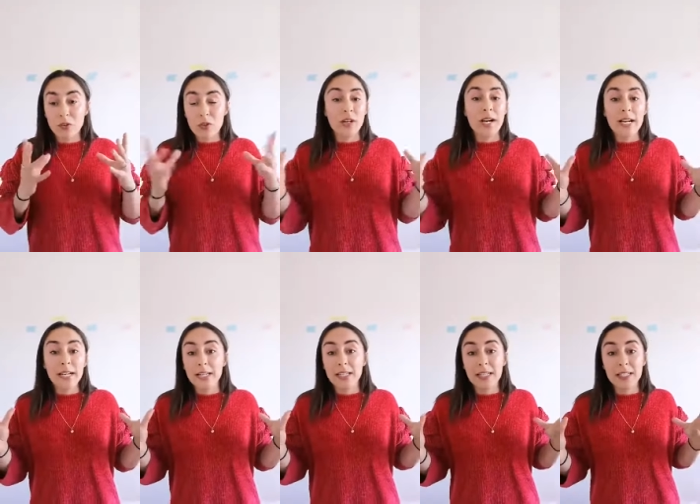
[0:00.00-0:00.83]

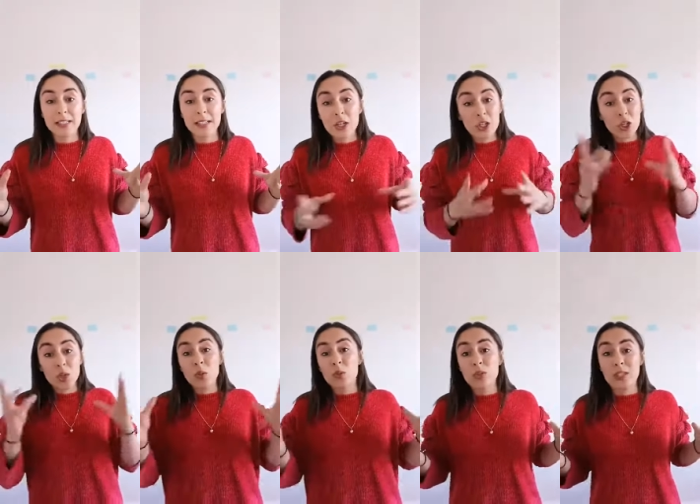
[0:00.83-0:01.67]
creating these
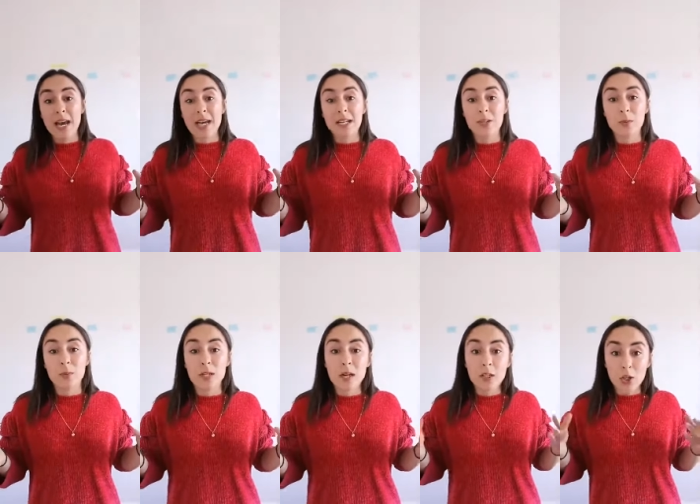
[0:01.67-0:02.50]
huge stadiums
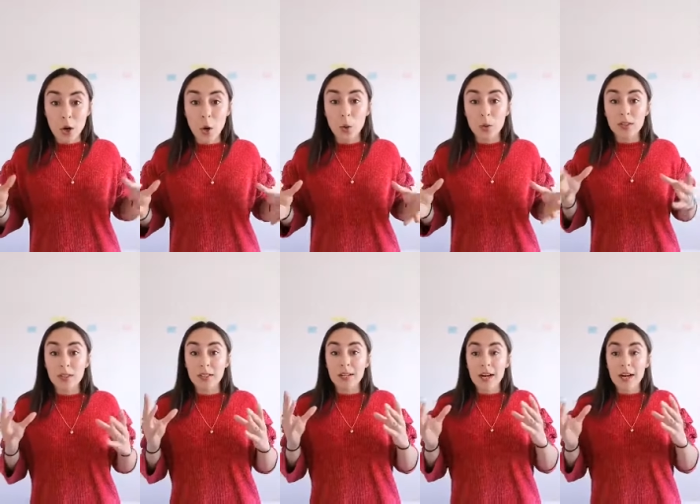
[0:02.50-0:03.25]
to hold